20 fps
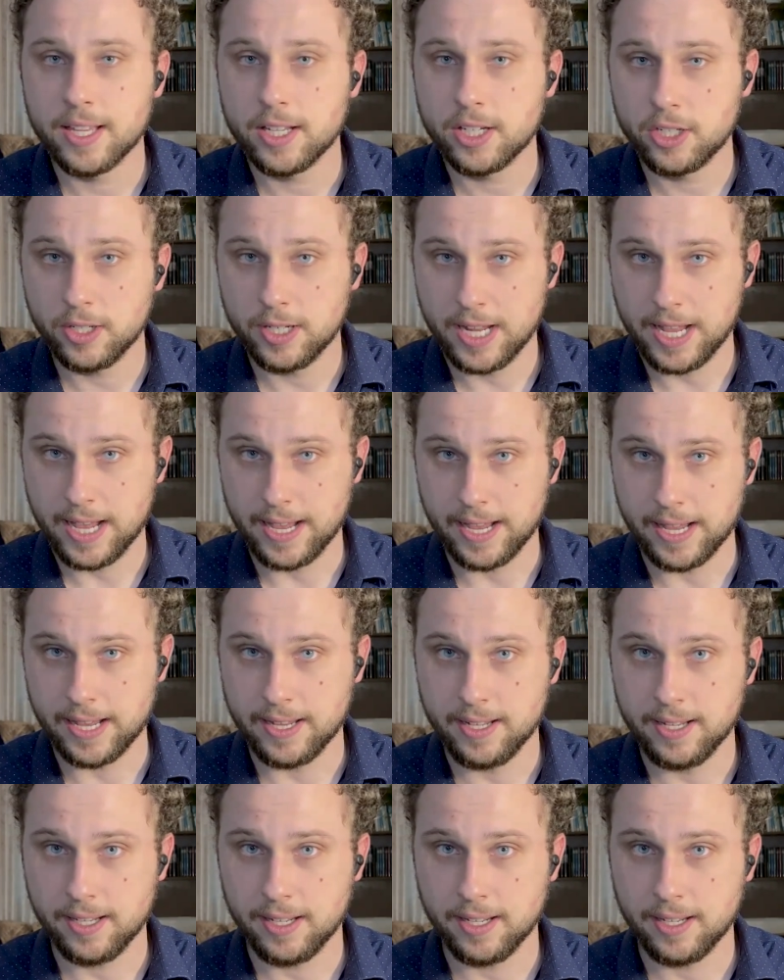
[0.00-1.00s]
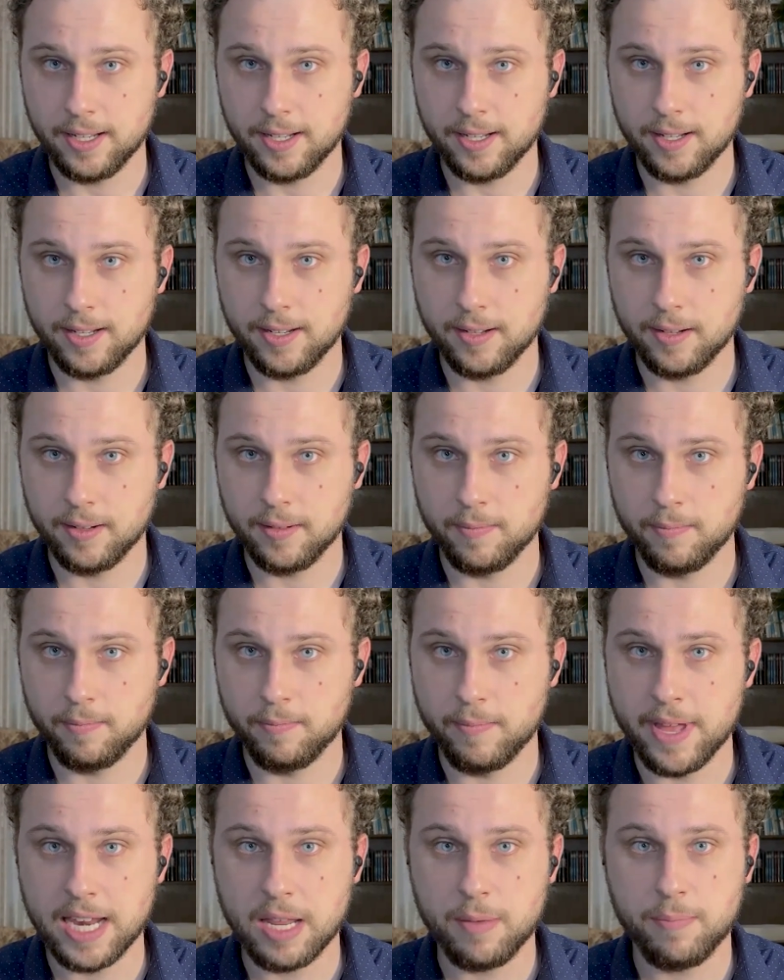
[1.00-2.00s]
Today,
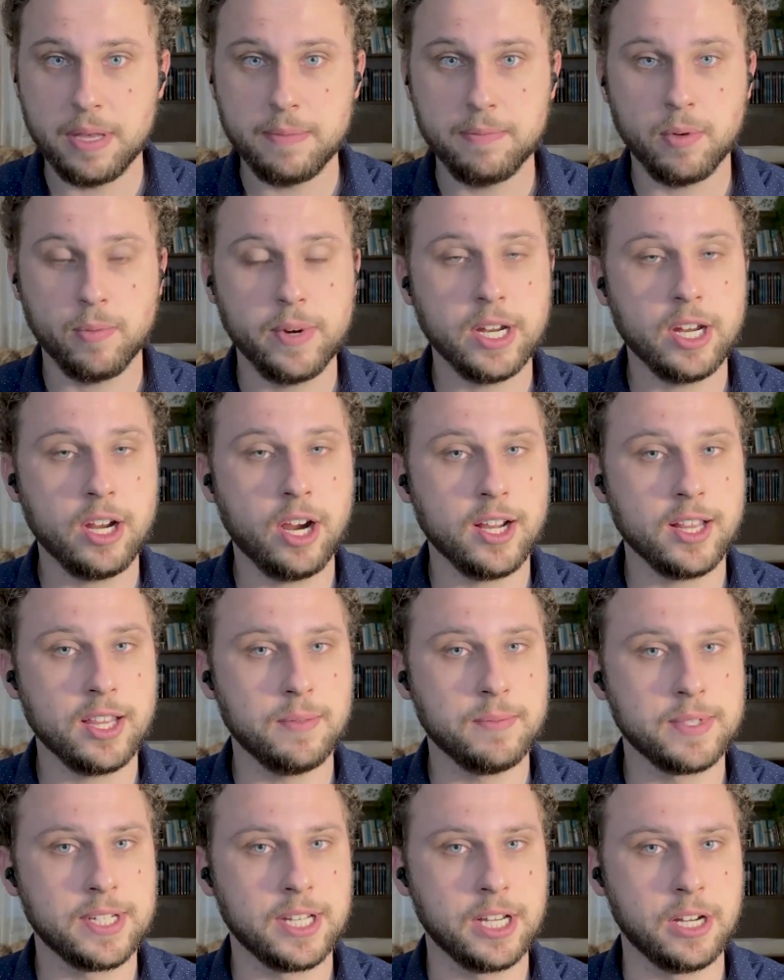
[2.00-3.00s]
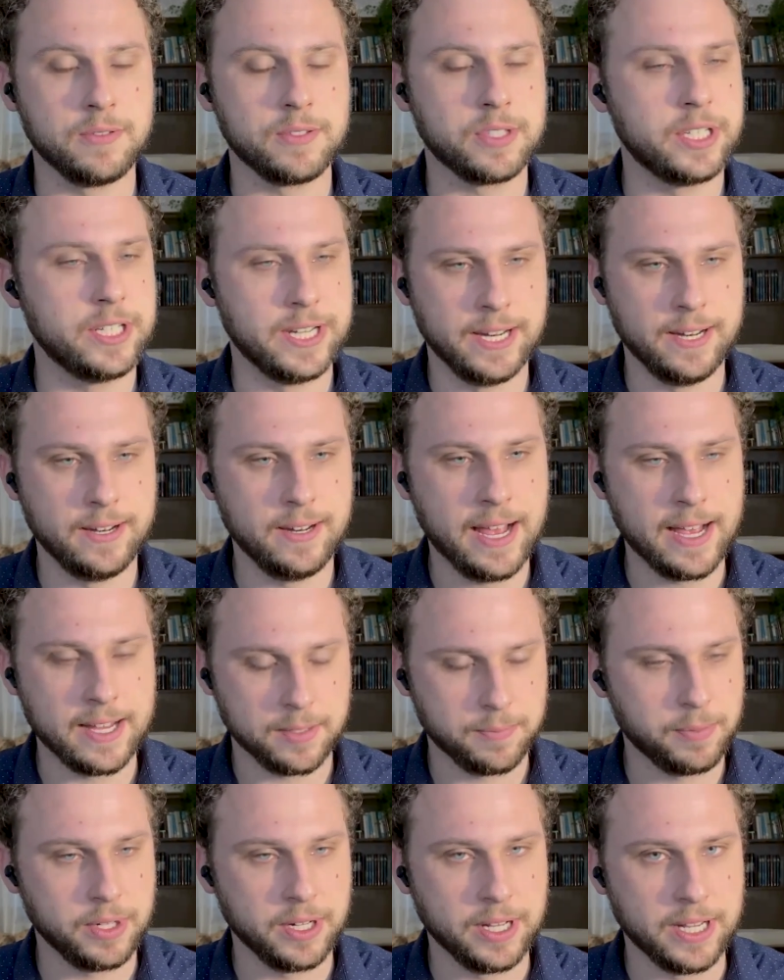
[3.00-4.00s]
many people regard themselves
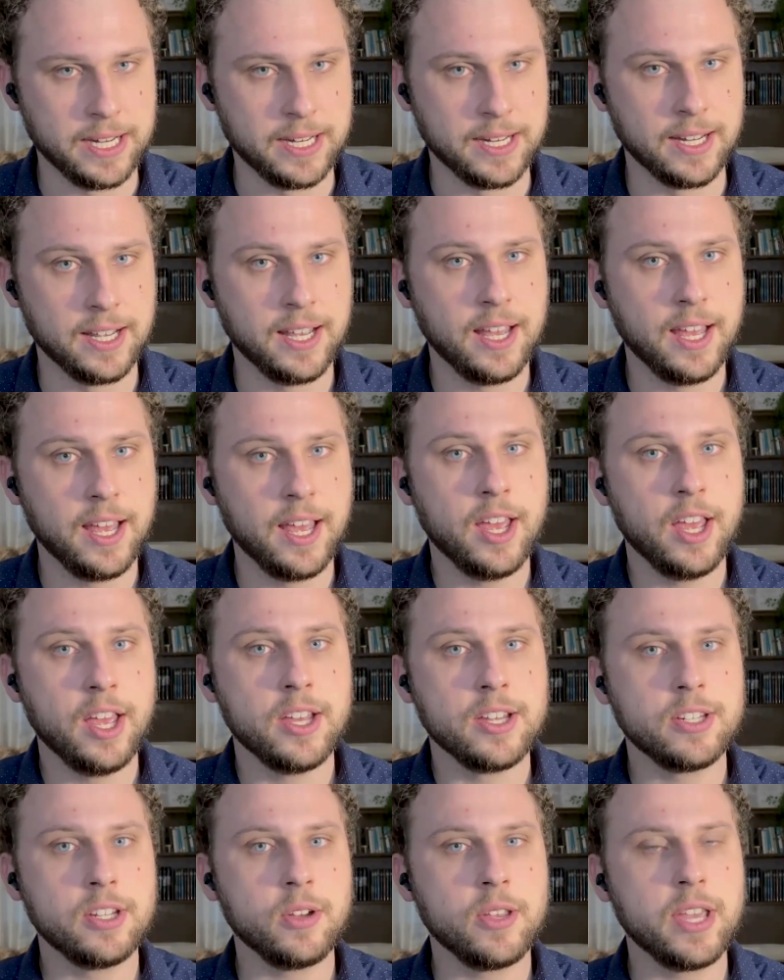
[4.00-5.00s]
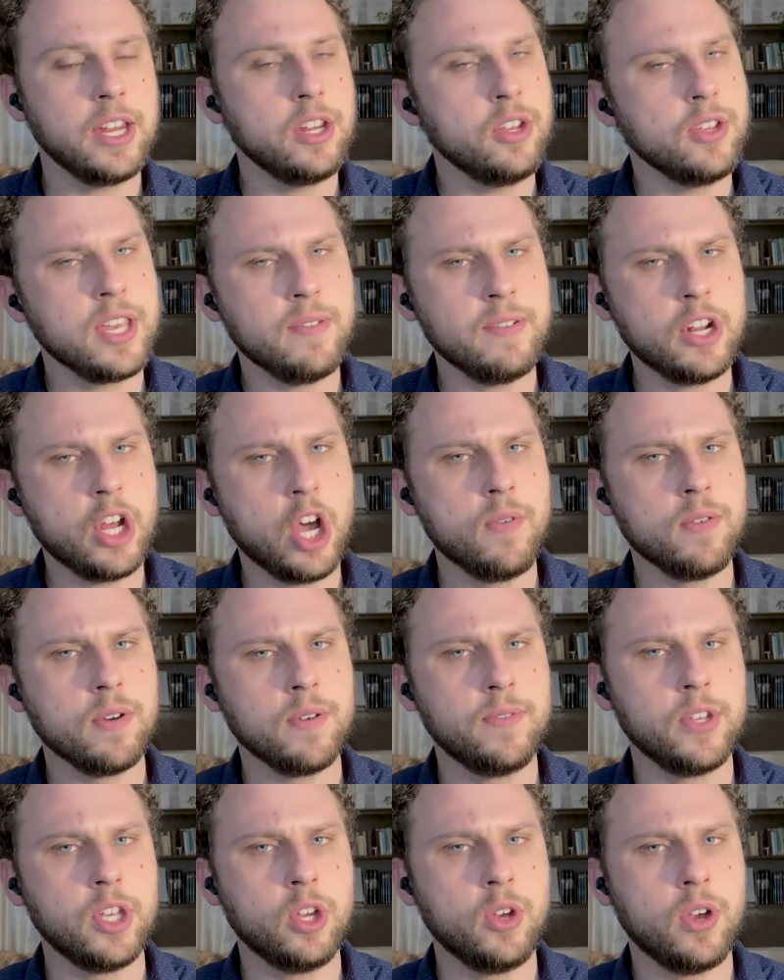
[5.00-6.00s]
as plain. So can you give an
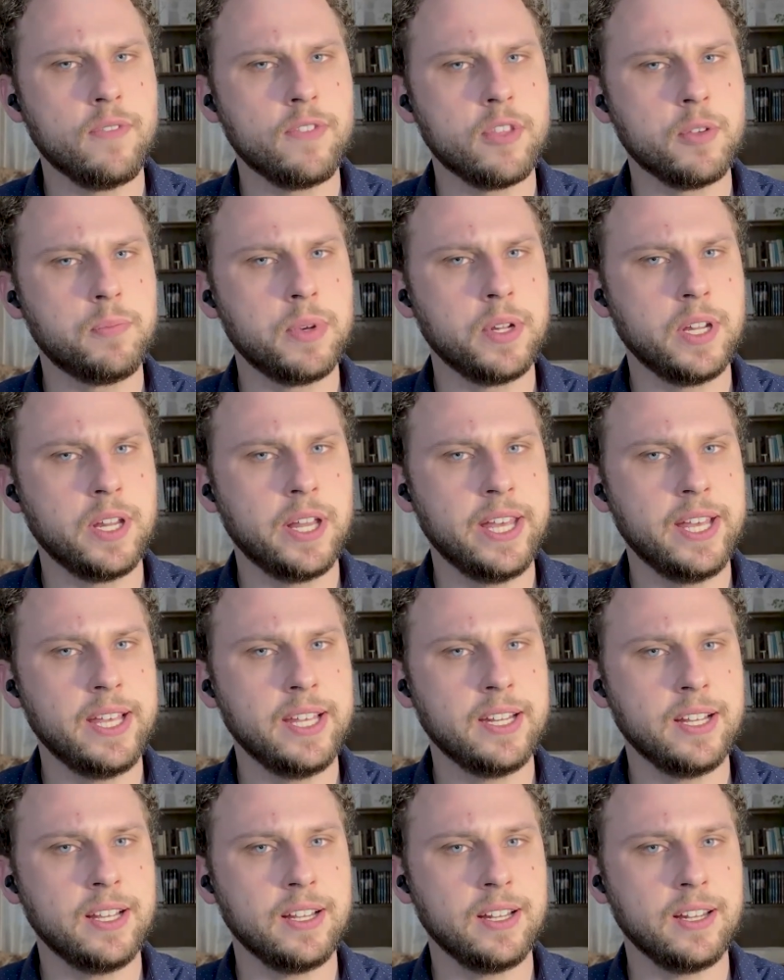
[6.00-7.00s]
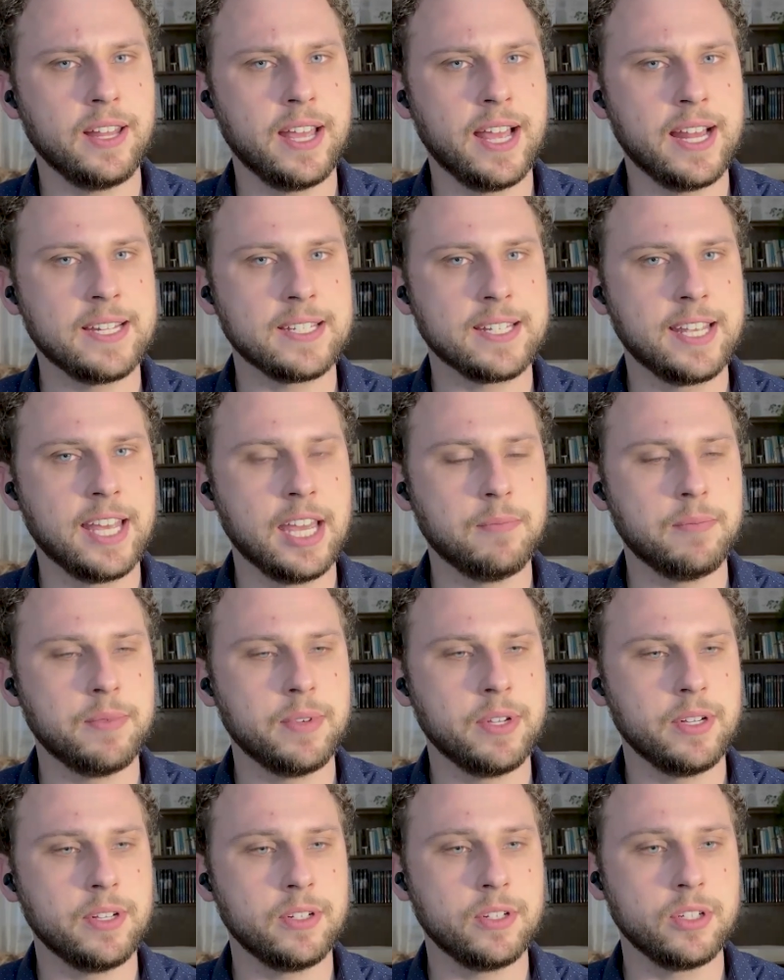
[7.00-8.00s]
overview of the plain landscape
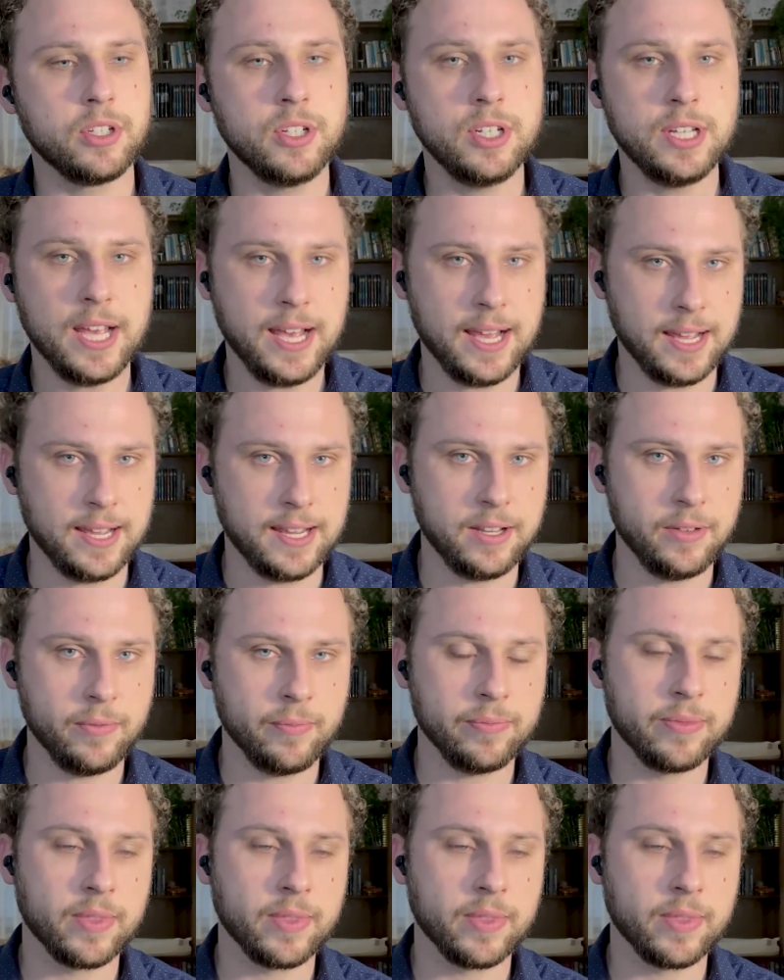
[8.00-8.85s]
today?